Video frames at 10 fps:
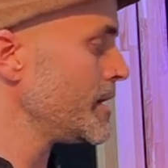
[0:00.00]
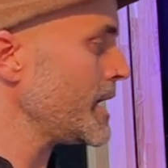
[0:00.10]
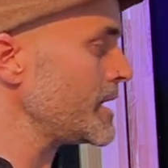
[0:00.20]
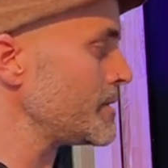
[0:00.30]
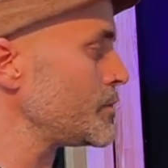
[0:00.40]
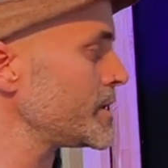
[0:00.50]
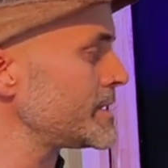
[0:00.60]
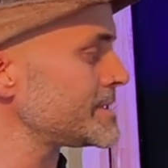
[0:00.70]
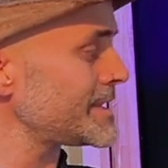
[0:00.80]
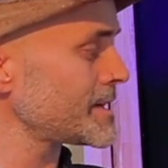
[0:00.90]
And with the
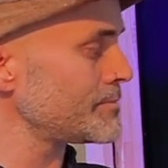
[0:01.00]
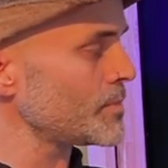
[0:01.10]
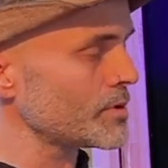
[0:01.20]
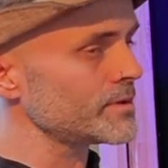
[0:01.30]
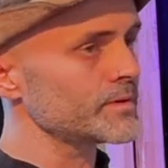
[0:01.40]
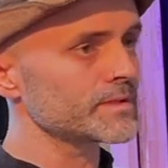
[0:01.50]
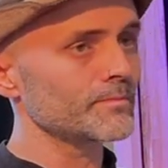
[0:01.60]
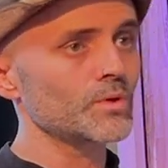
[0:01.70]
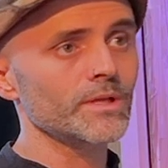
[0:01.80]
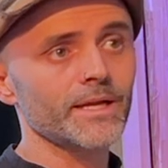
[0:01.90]
second model, it was
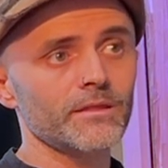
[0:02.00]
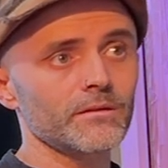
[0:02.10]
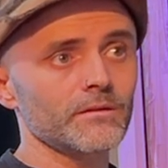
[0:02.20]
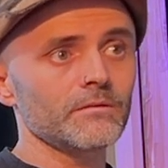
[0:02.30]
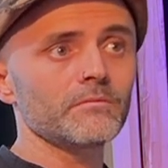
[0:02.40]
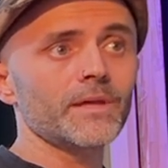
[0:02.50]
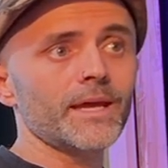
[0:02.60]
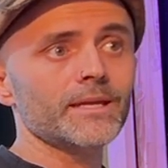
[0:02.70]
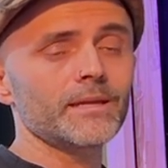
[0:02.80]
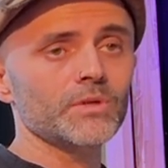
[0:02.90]
more like the
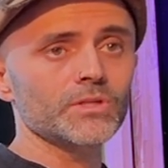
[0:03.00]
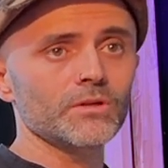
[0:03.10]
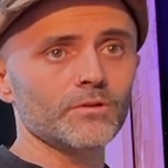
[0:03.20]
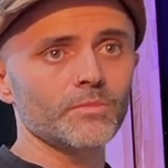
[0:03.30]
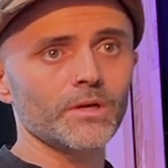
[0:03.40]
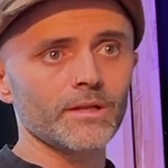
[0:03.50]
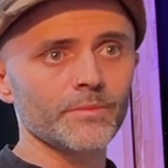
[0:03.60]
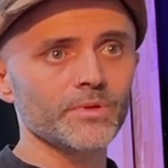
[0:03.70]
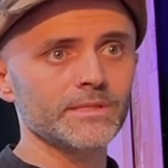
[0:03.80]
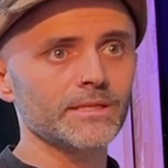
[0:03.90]
academic journal model I
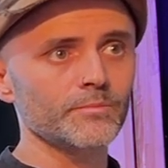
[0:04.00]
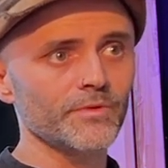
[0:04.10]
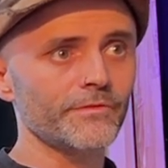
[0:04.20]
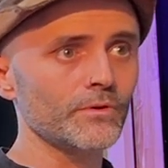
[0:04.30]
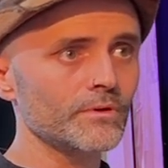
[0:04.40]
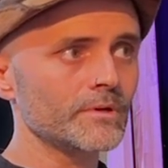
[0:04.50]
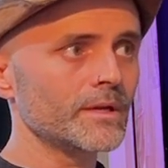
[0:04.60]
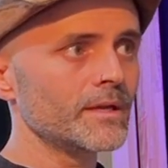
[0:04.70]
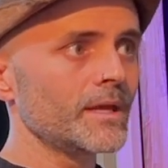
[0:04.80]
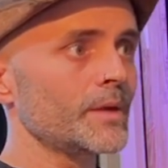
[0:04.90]
presented before,
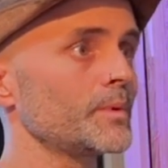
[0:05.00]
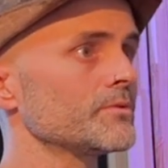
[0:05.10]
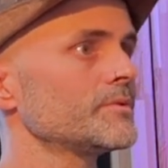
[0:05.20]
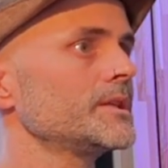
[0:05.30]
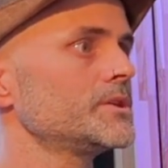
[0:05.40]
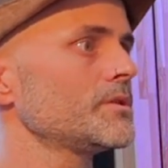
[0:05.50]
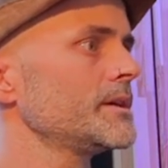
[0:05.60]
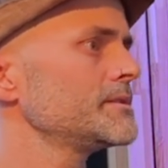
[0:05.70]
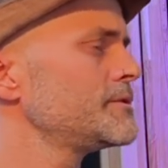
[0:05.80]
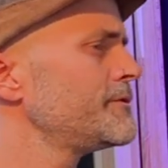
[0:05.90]
and we were really
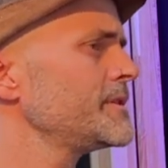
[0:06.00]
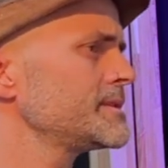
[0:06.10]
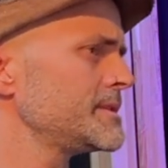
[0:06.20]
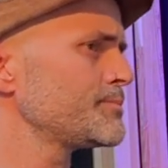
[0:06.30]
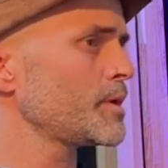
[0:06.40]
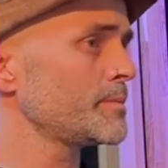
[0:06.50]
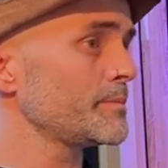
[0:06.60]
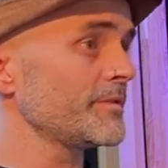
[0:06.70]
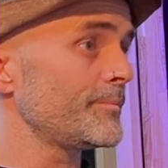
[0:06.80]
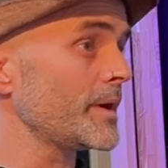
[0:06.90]
trying to fix this problem
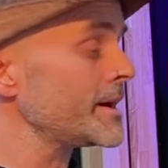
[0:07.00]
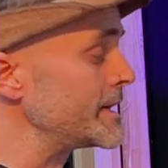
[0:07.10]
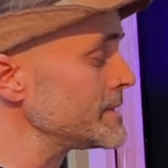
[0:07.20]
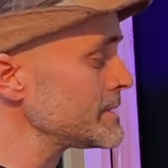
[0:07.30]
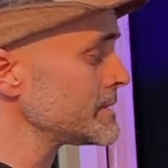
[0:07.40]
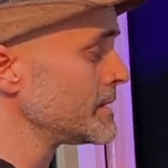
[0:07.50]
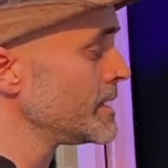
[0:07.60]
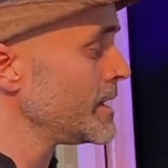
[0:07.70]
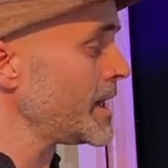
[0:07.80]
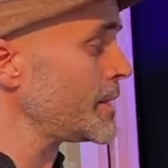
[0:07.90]
of bias.
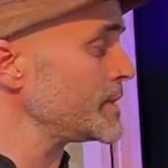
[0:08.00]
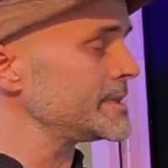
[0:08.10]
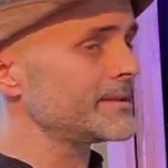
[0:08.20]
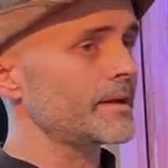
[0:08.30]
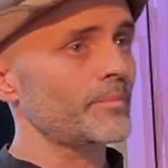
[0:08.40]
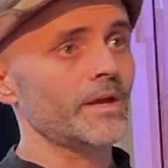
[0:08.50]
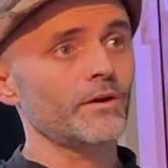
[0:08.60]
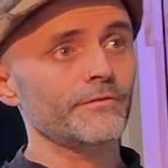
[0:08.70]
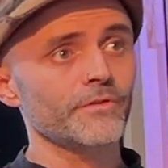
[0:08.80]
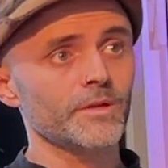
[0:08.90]
And we did that by
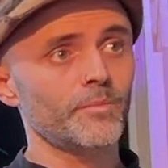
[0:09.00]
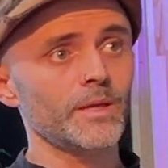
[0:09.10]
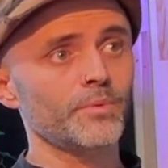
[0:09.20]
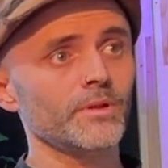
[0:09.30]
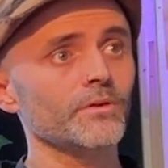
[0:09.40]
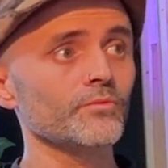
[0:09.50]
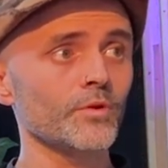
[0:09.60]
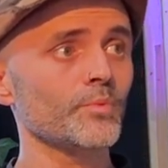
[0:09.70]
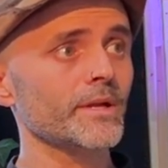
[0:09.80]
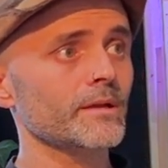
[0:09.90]
offering people a
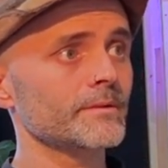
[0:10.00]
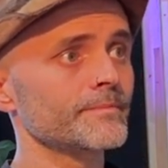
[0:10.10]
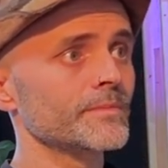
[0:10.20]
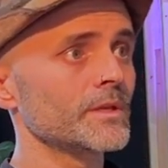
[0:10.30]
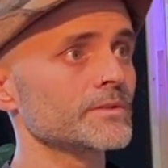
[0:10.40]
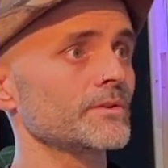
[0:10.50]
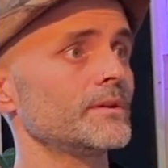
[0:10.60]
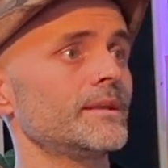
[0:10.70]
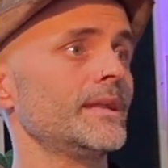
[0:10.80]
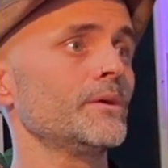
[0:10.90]
rubric. So
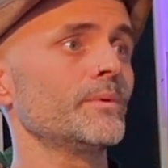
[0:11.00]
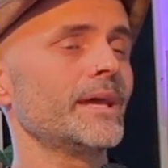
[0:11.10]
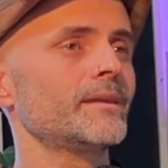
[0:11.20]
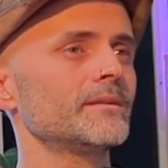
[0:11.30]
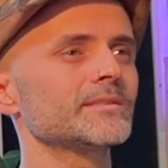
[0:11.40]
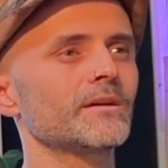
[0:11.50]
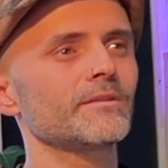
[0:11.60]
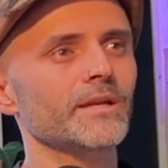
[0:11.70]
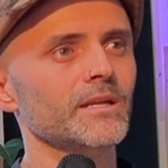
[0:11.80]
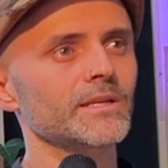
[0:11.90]
now it's kind of
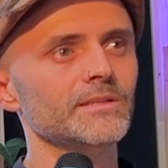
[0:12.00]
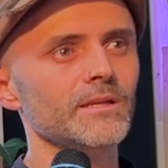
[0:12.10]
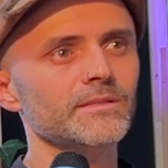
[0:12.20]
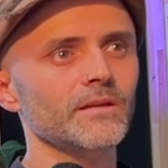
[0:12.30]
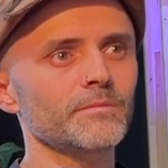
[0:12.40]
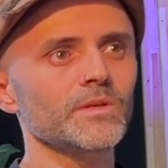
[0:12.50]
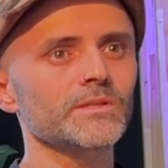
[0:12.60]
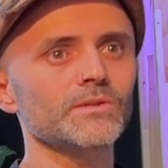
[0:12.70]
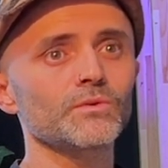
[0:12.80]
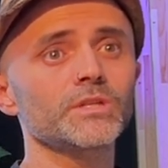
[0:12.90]
like an assignment
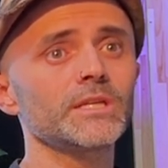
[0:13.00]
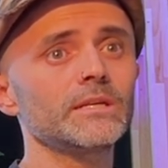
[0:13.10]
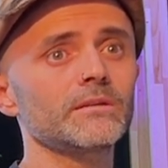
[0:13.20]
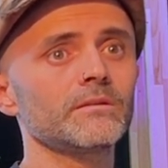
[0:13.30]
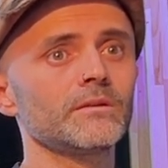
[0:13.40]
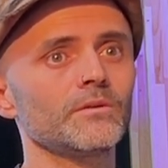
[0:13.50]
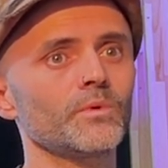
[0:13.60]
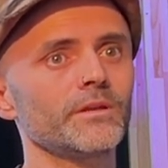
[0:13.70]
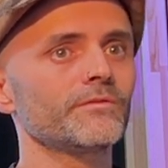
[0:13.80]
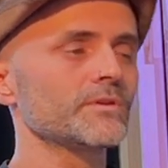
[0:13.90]
score sheet, where
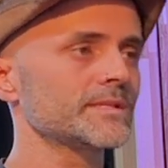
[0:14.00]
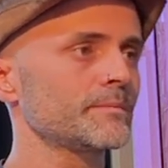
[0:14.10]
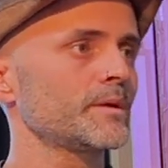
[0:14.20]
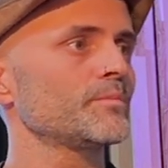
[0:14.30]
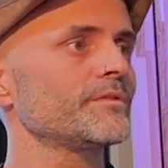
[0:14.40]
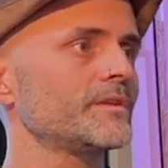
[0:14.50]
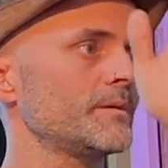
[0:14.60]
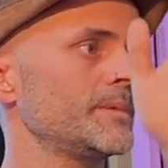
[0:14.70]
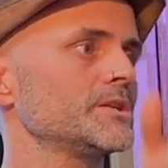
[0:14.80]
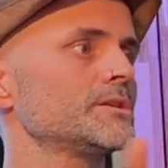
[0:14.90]
you've got some number of
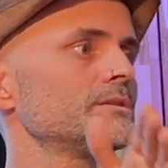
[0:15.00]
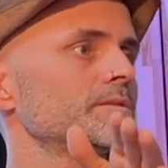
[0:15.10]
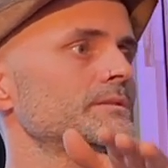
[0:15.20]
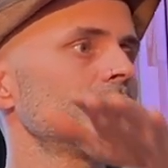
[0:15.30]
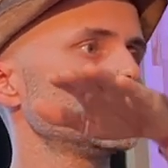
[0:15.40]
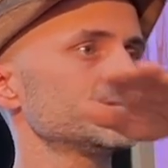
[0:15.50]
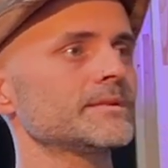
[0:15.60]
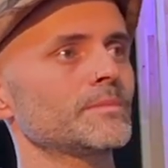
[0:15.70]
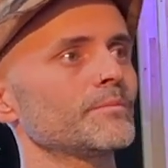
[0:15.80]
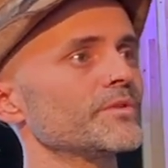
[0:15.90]
dimensions and
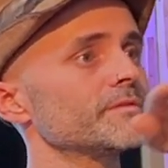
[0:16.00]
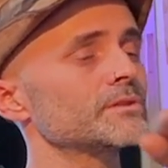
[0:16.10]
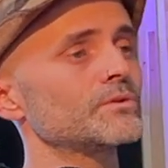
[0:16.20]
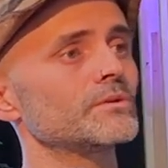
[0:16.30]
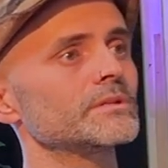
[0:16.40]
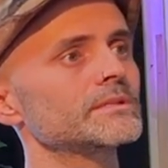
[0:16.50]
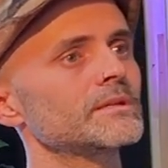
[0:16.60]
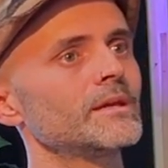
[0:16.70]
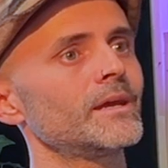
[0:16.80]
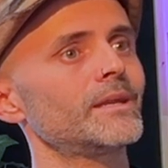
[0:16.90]
some number of scores,
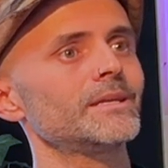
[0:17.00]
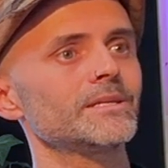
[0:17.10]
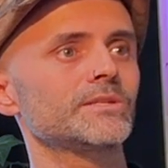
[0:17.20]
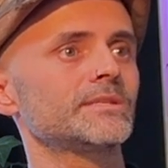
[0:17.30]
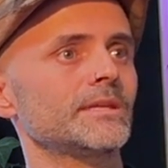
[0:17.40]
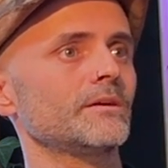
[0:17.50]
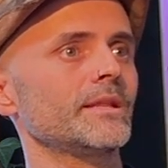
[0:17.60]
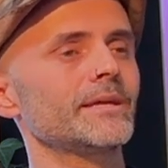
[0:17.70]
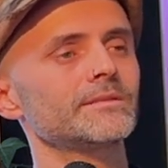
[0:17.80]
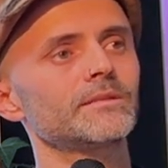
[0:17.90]
and each cell
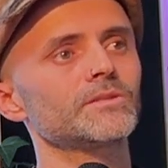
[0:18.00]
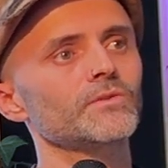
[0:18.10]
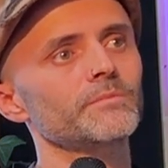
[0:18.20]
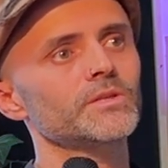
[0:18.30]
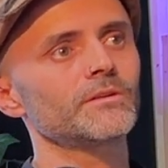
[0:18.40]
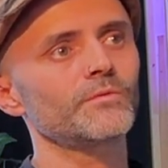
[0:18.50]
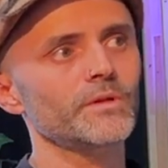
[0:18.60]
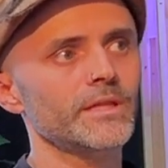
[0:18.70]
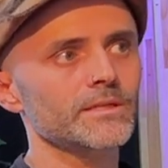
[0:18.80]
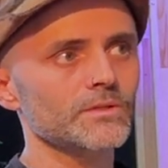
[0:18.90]
has a description of what
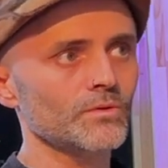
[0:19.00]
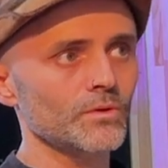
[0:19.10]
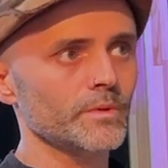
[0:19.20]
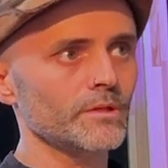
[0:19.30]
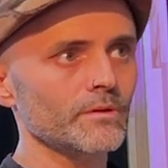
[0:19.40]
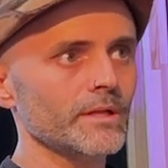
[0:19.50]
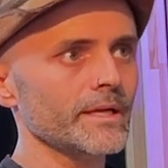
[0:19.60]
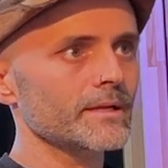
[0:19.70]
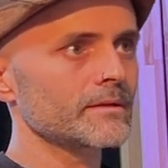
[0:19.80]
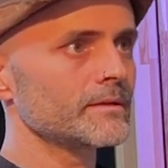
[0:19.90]
that score would look like.